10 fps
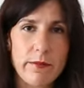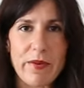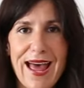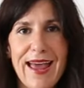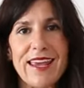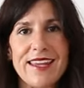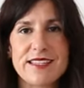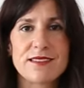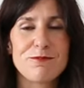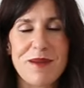the black. It
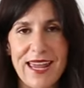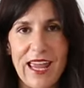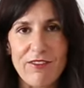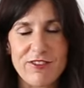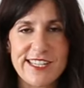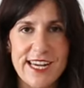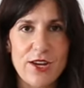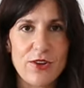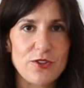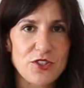is my
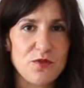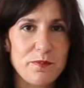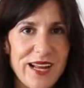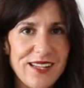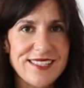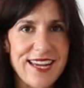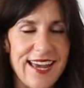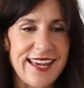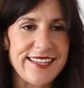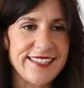everyday go-to belt
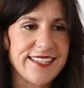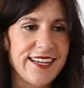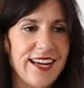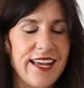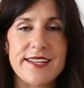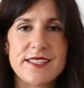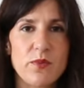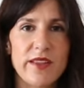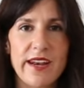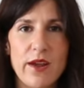and is
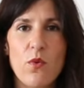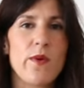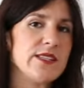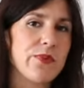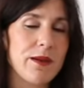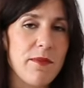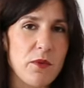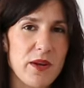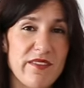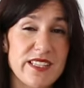the one that I always
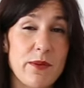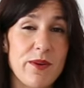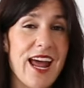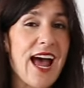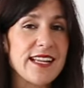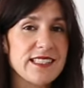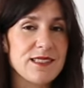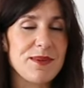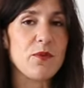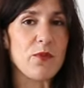recommend whenever someone
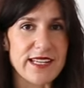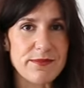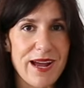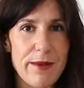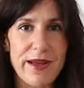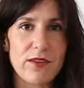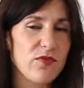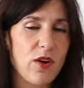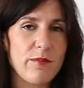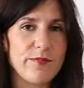asks me where to buy a belt
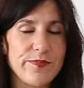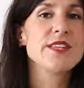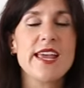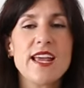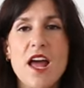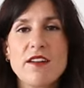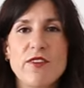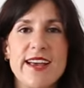from. So that kind of